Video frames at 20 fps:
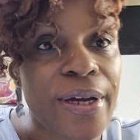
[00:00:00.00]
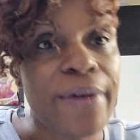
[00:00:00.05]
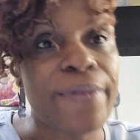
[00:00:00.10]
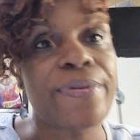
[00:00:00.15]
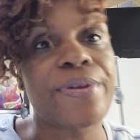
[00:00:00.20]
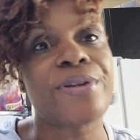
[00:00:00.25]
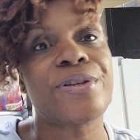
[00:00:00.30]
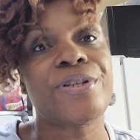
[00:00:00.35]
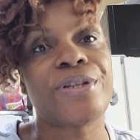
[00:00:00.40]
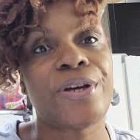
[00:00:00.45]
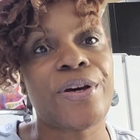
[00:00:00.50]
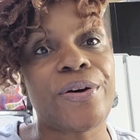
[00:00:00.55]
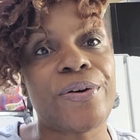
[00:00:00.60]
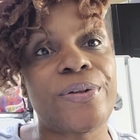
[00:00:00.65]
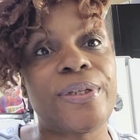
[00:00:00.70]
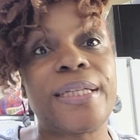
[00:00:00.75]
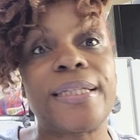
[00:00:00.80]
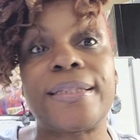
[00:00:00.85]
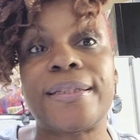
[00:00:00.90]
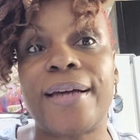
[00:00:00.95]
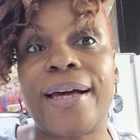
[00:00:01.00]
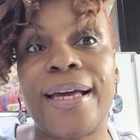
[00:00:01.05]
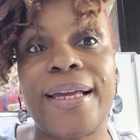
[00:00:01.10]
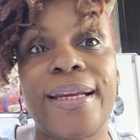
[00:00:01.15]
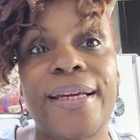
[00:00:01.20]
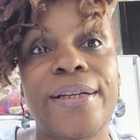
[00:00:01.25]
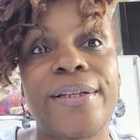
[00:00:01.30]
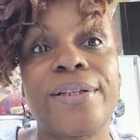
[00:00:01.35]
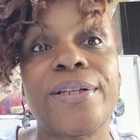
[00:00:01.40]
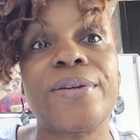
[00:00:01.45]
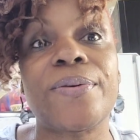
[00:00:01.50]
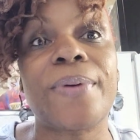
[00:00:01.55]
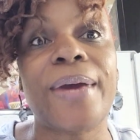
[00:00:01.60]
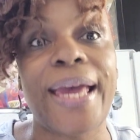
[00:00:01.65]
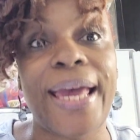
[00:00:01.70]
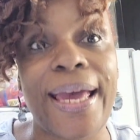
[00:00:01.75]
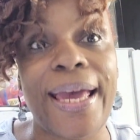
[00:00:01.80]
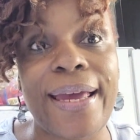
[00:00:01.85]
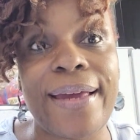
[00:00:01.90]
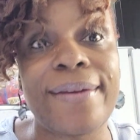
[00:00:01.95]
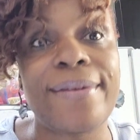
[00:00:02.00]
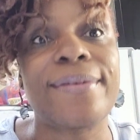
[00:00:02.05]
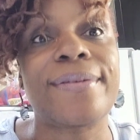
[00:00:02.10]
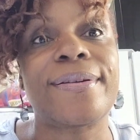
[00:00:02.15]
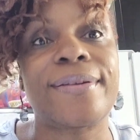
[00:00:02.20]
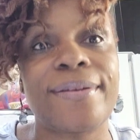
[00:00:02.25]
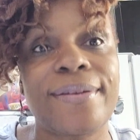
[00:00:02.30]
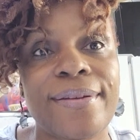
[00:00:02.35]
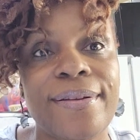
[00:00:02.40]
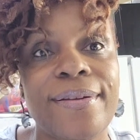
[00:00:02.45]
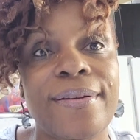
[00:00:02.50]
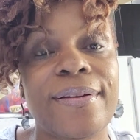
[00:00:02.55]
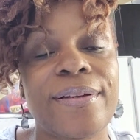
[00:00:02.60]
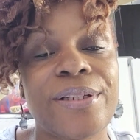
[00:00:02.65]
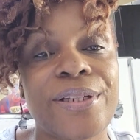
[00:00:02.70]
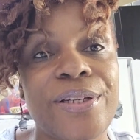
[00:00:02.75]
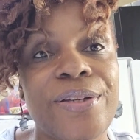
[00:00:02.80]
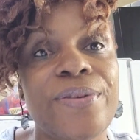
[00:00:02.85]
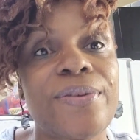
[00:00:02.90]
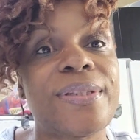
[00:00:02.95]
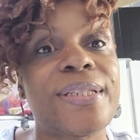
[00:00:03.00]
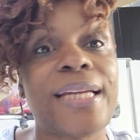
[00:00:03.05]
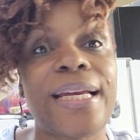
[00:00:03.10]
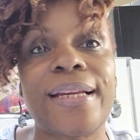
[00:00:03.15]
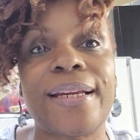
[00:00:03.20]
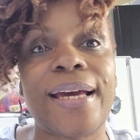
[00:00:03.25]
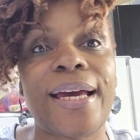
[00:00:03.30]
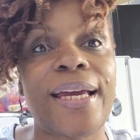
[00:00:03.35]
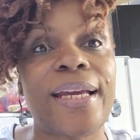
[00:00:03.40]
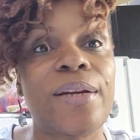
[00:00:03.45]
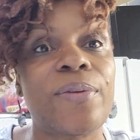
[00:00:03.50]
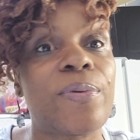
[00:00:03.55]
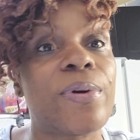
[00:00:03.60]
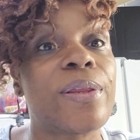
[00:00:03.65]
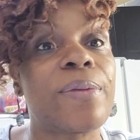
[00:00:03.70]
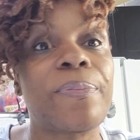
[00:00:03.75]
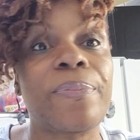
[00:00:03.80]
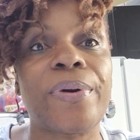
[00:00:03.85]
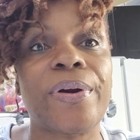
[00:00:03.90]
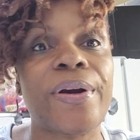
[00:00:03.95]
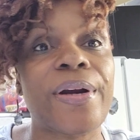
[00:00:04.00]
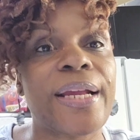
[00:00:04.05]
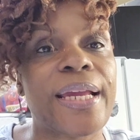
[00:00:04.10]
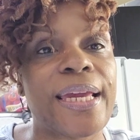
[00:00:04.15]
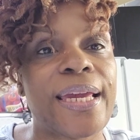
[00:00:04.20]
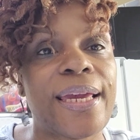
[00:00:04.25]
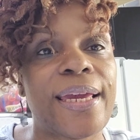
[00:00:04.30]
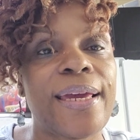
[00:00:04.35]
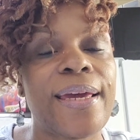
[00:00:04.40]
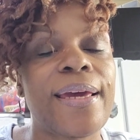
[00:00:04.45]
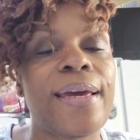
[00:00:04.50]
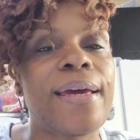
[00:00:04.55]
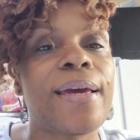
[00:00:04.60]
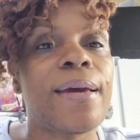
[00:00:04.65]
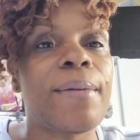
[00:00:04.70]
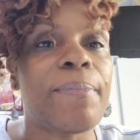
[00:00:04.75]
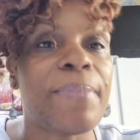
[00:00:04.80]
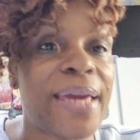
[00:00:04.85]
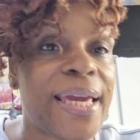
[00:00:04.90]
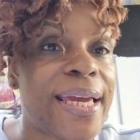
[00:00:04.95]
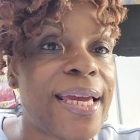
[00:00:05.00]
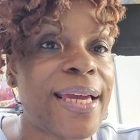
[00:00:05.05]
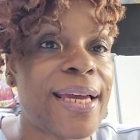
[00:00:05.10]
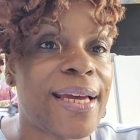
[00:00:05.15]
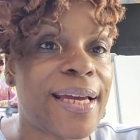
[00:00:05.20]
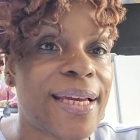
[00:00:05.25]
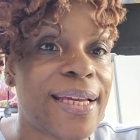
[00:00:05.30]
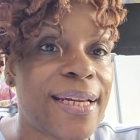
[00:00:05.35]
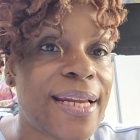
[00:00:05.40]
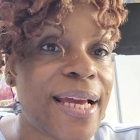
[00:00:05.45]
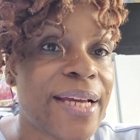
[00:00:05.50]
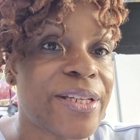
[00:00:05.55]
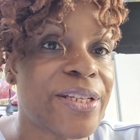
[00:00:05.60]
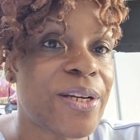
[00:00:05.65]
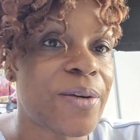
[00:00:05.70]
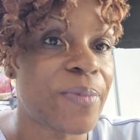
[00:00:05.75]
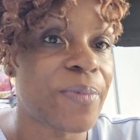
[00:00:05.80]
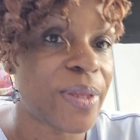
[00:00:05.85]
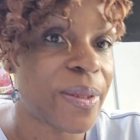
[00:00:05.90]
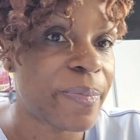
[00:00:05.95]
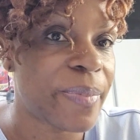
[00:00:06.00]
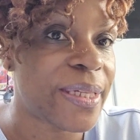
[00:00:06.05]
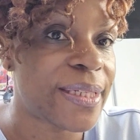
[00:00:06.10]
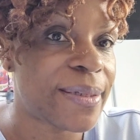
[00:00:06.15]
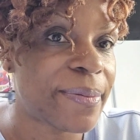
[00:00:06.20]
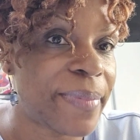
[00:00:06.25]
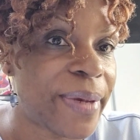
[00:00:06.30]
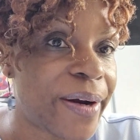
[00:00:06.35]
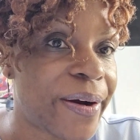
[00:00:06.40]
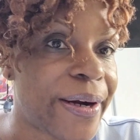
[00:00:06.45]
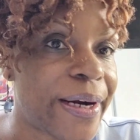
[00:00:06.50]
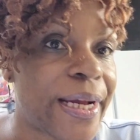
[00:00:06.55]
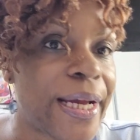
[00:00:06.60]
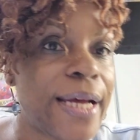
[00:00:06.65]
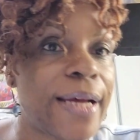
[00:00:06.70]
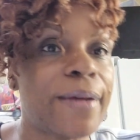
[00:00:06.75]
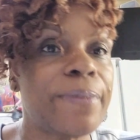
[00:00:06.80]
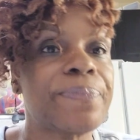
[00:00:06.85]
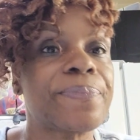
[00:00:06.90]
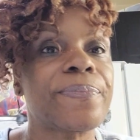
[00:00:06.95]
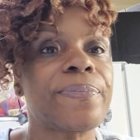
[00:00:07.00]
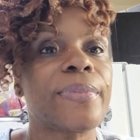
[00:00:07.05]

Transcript: of the show decided to end Tuesday night with Bergie making a connection with Miss America.